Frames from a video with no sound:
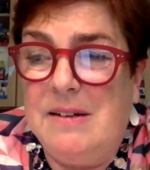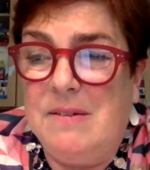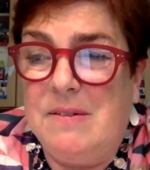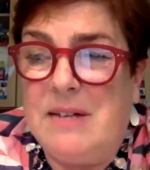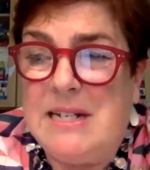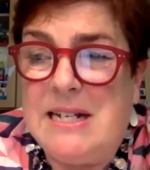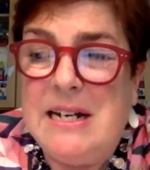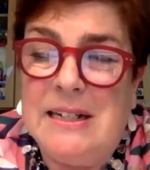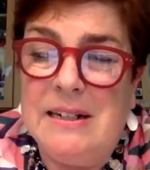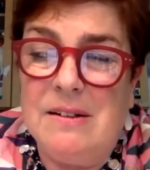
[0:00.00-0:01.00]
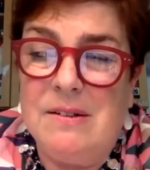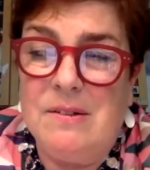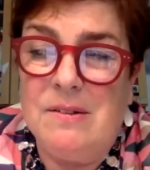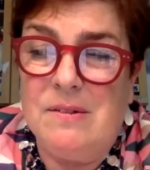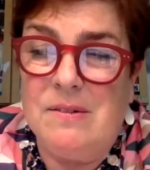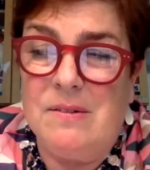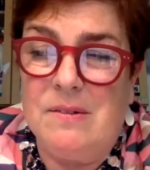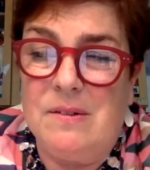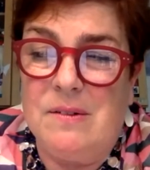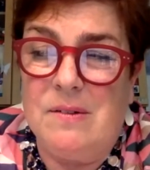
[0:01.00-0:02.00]
there's anything
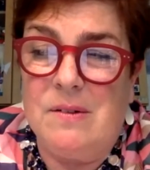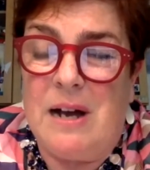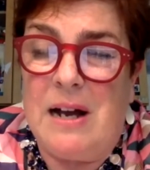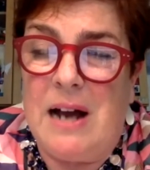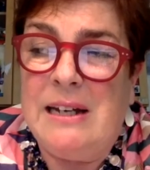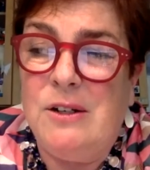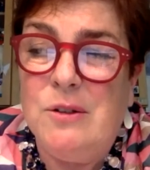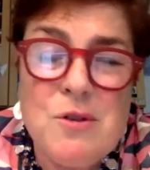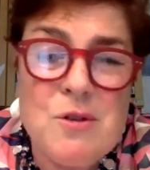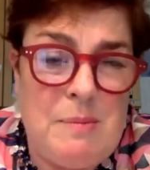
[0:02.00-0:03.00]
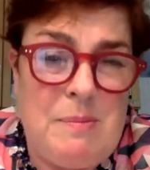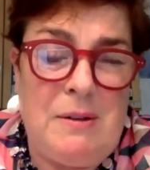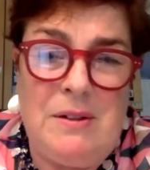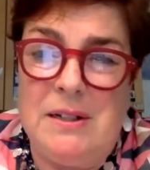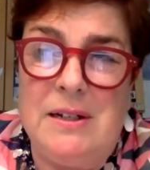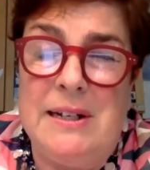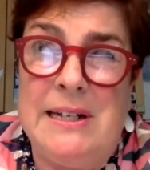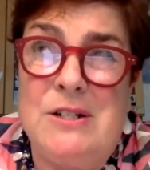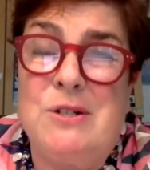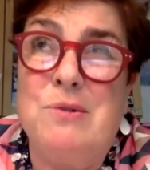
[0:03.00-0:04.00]
unusual about
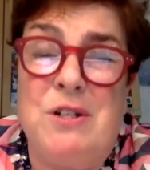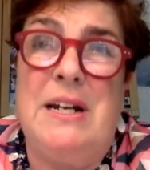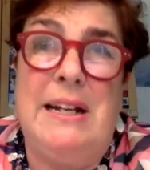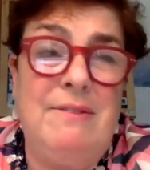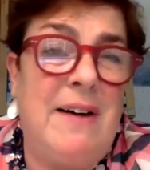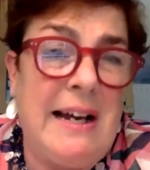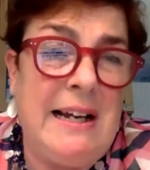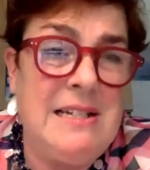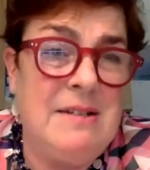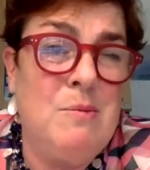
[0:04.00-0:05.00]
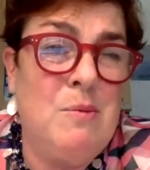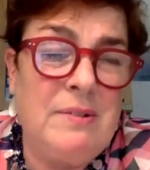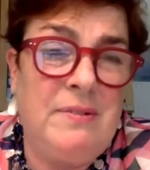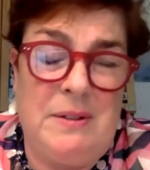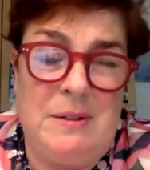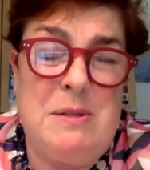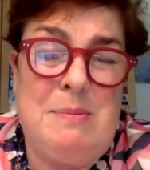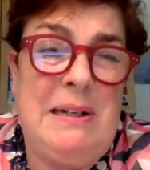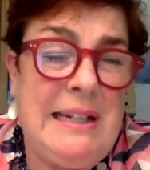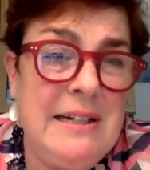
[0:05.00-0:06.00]
excruciating violence in war films,
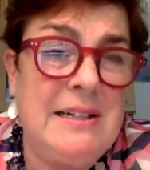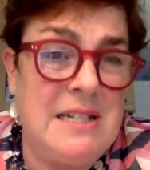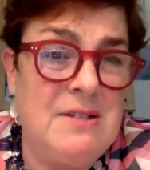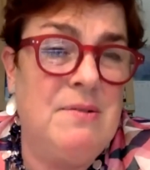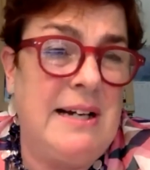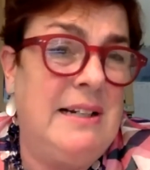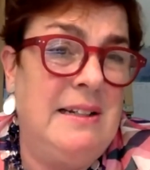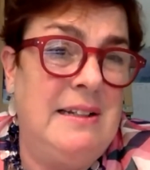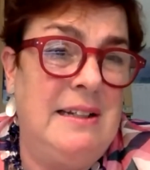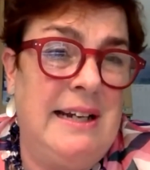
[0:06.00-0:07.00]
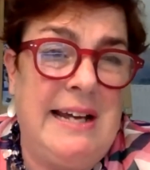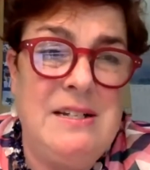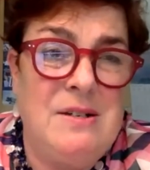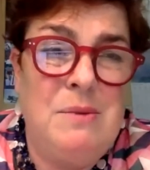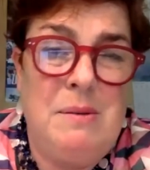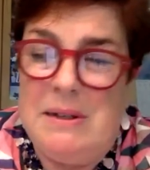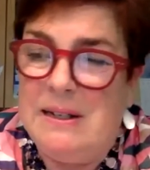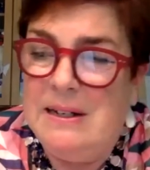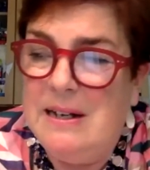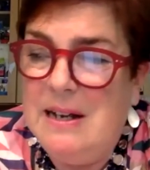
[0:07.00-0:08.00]
but here it's directed against
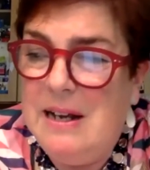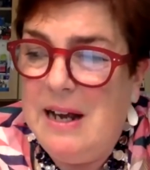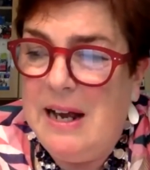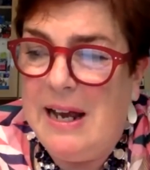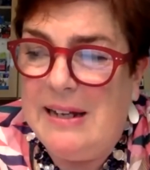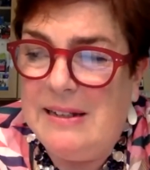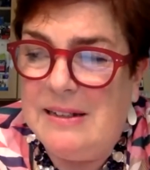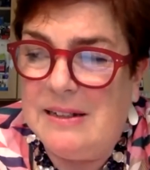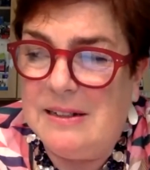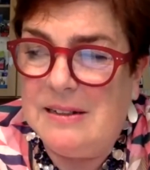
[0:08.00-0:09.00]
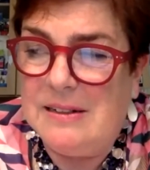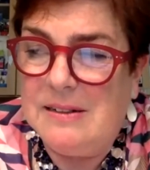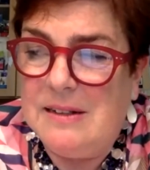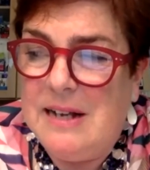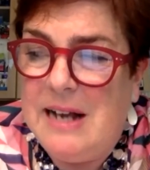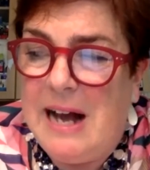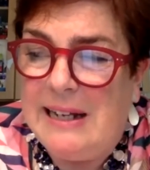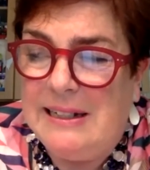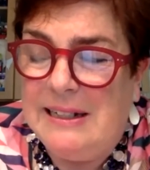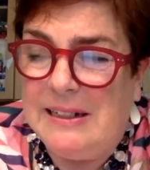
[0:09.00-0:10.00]
women. And
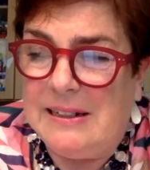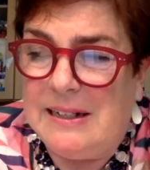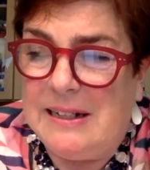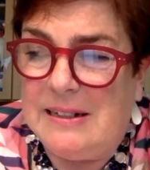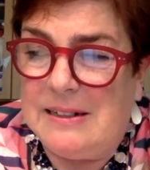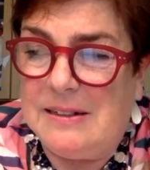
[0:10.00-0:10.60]
I think that